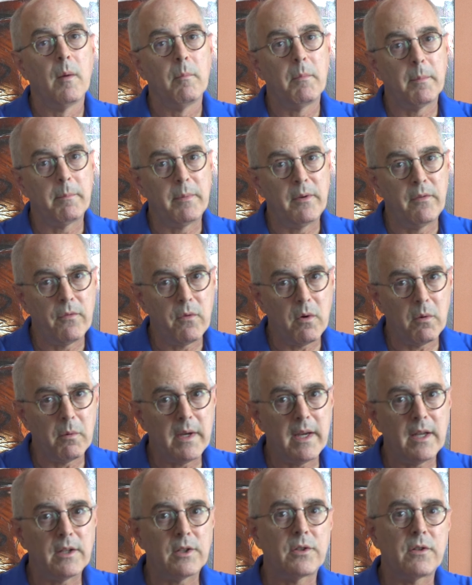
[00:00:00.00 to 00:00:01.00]
But before
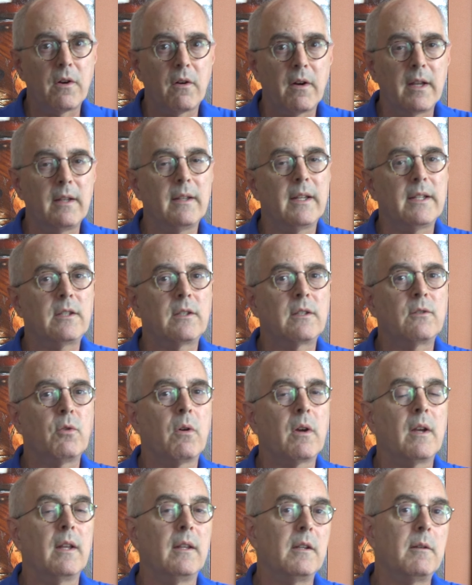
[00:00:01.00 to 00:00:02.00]
we get started, let's
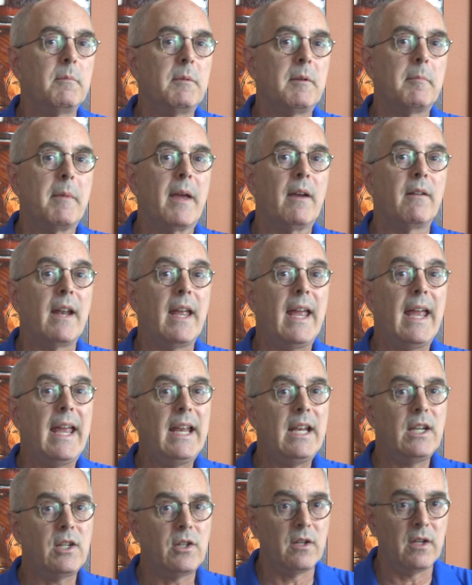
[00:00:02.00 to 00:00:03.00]
talk a little bit about
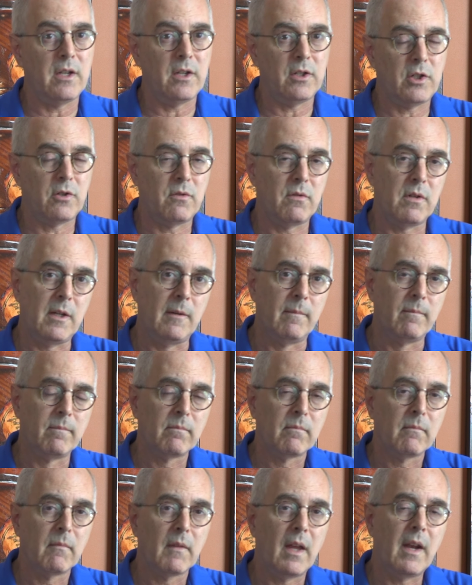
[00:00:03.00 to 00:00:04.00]
ancient history
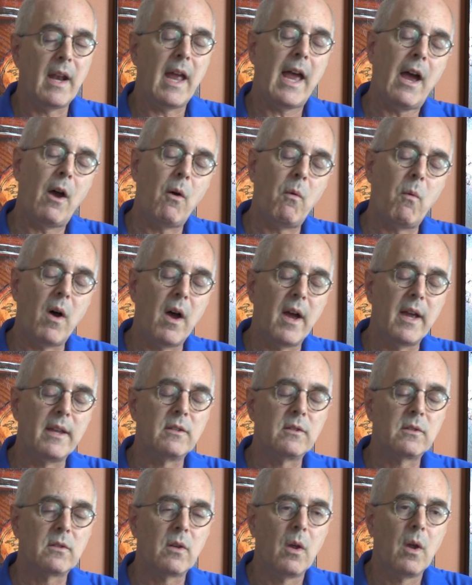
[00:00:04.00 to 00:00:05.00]
and how
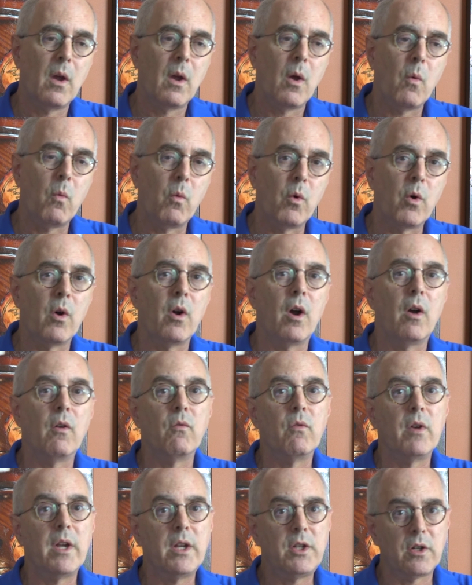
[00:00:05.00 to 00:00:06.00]
wines were
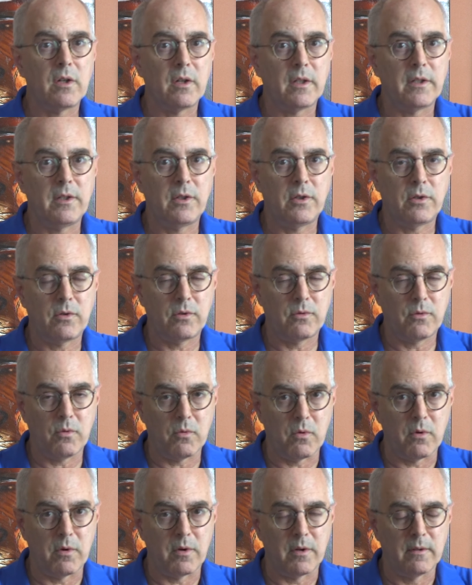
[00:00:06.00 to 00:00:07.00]
originally
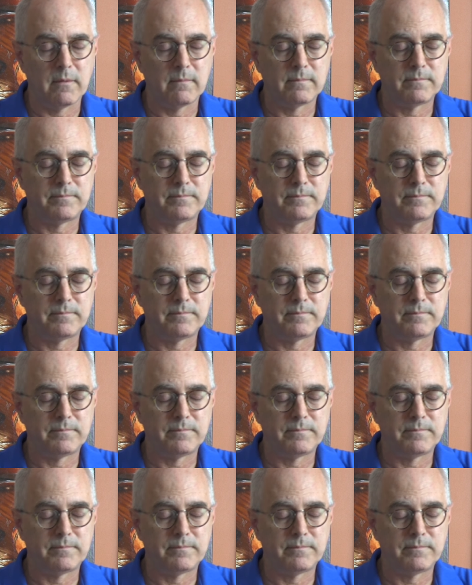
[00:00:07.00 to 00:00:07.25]
stored.